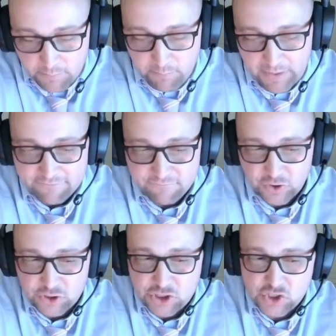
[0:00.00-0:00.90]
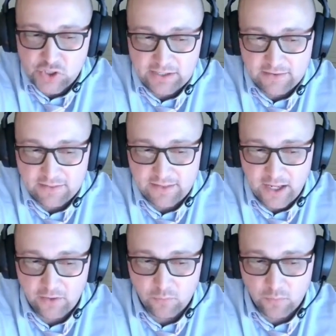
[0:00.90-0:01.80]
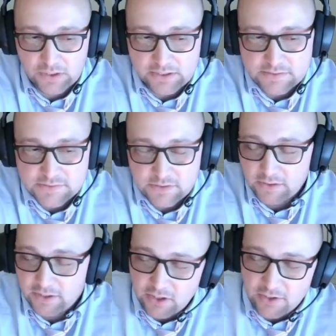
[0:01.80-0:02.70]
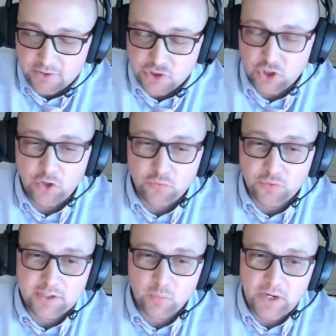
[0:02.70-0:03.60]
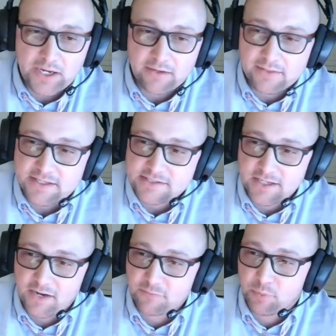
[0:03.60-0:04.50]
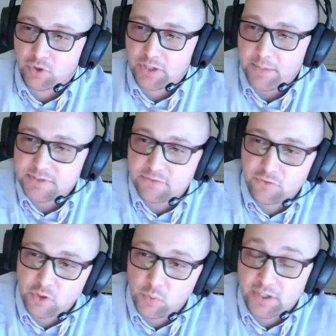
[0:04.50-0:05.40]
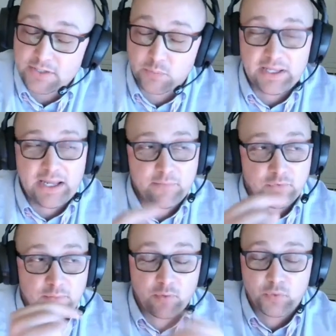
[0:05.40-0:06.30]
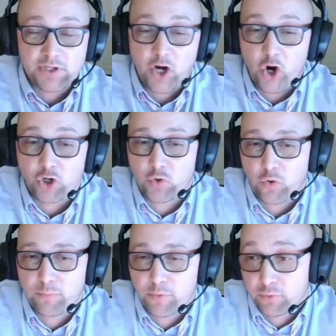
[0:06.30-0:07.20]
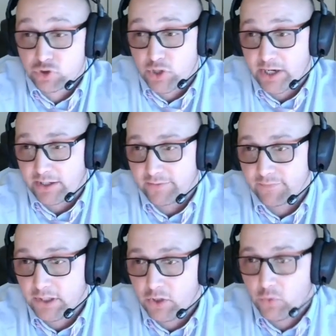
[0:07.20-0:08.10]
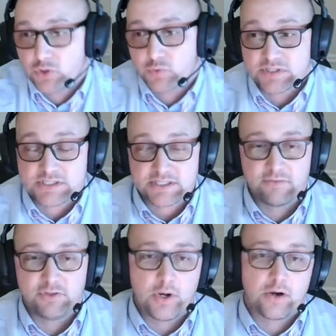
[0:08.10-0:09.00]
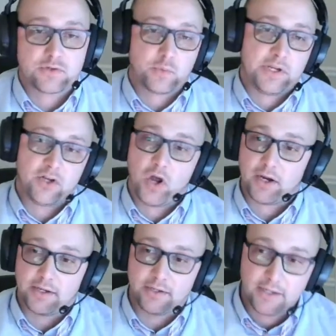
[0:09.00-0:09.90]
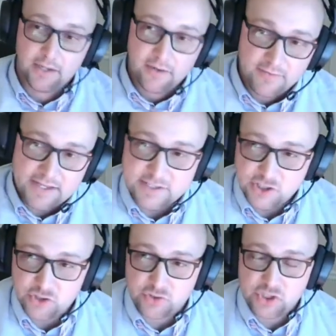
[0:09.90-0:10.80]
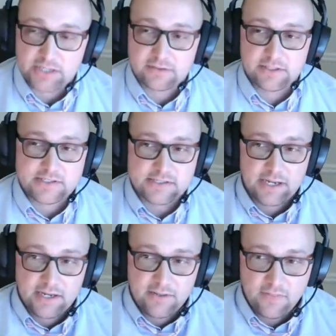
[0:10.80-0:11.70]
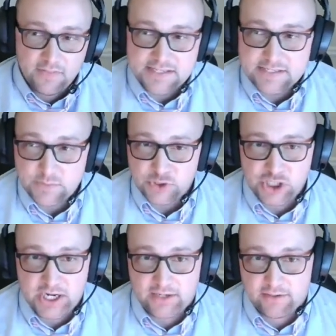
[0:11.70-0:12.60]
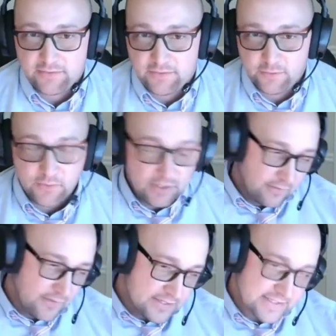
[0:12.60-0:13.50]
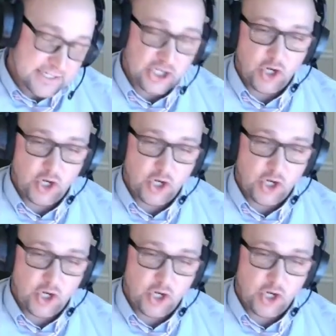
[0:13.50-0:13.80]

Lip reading: my first train of thought was, there's no freaking way this soft bull crap's ever going to work. Because we came from a really hardcore purple dragon, which was 72 hours a week knocking. This is your checklist. This is what you got to do. This is, you